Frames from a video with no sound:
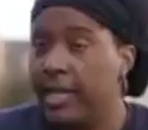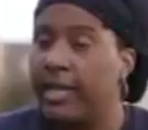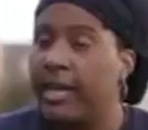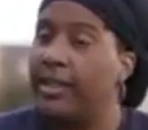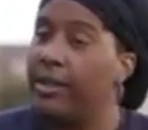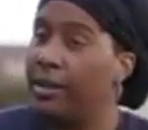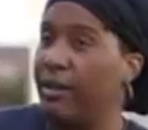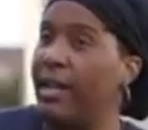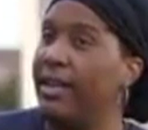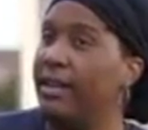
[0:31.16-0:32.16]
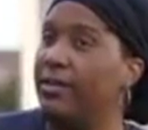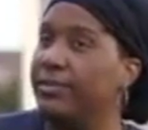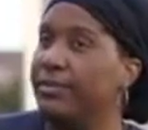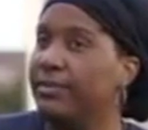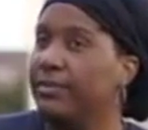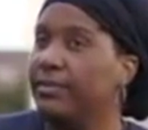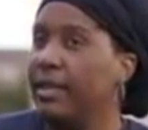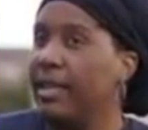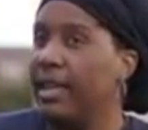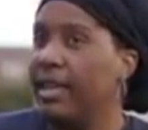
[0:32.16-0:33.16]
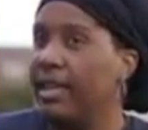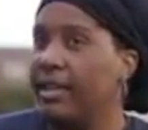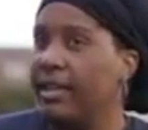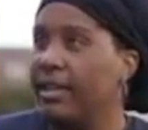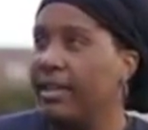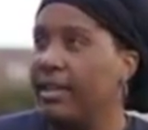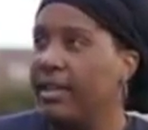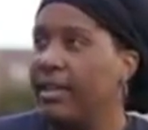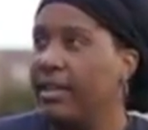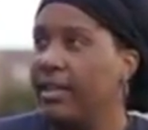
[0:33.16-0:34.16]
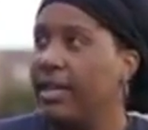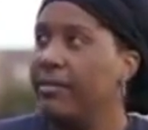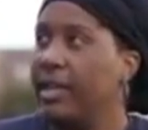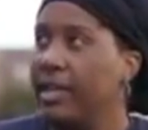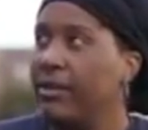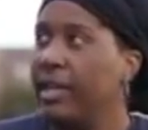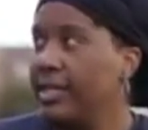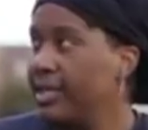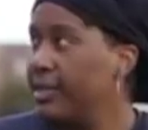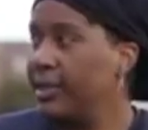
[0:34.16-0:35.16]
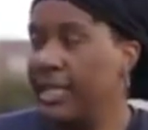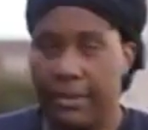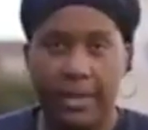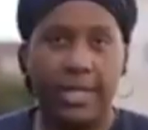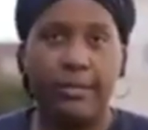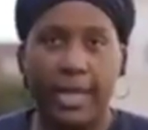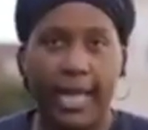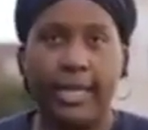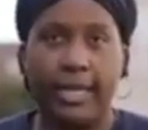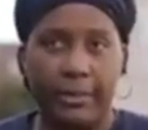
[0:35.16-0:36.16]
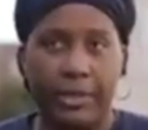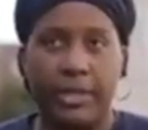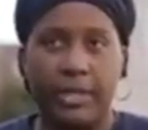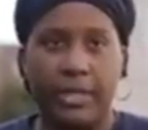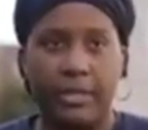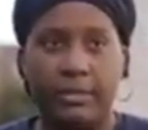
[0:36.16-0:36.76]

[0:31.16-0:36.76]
And then I look around and I'm like, okay, this is a predominantly Black neighborhood.